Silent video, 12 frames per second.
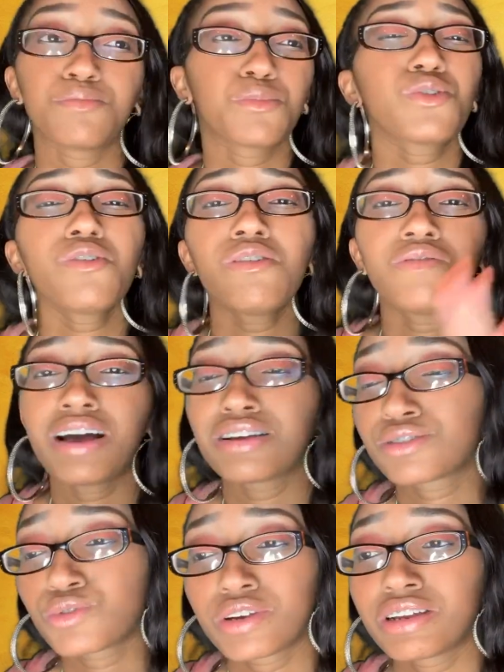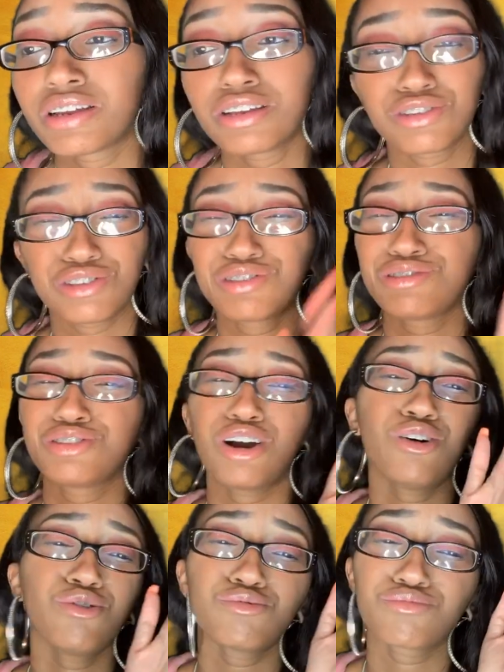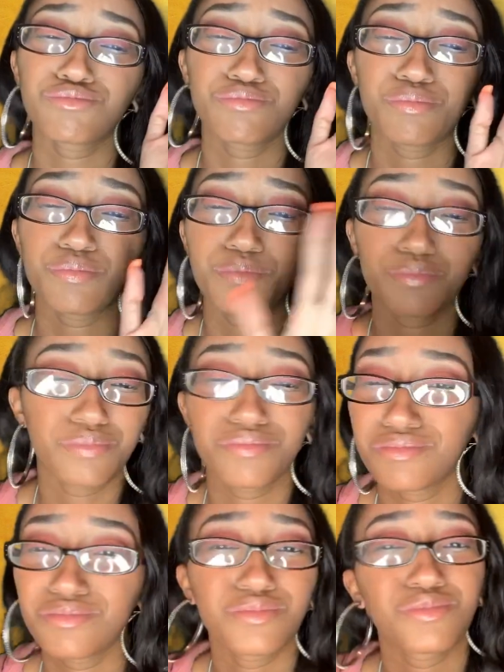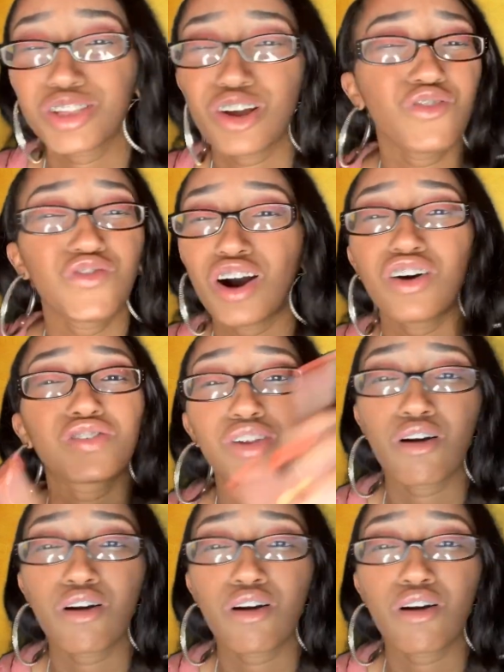moral of that story is don't don't fall for the